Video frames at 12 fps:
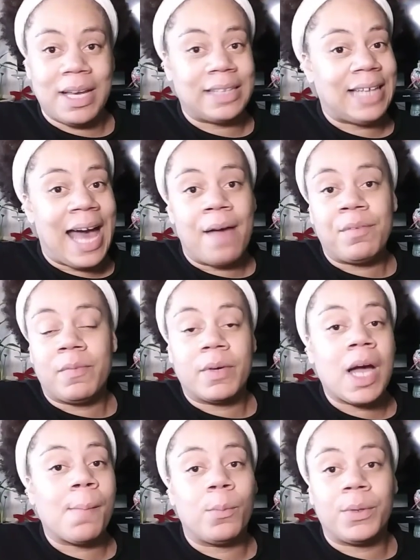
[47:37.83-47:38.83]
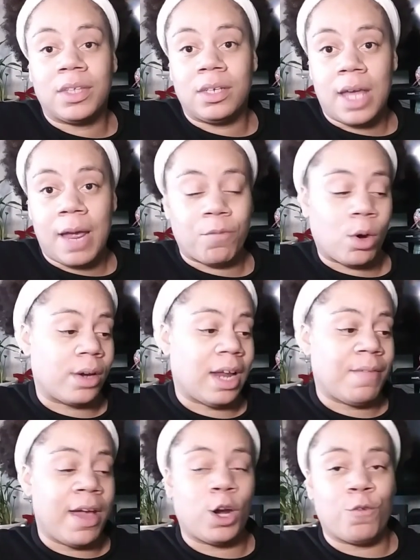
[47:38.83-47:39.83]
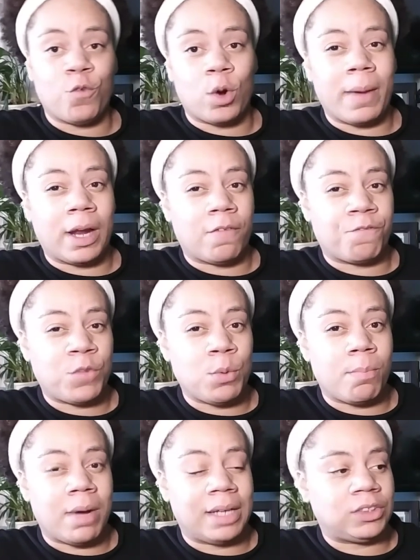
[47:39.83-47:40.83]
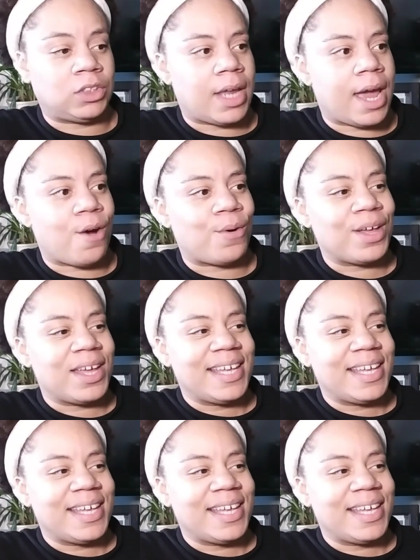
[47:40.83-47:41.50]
Because I haven't even come up with a name for her, and I've had her for about a few months now.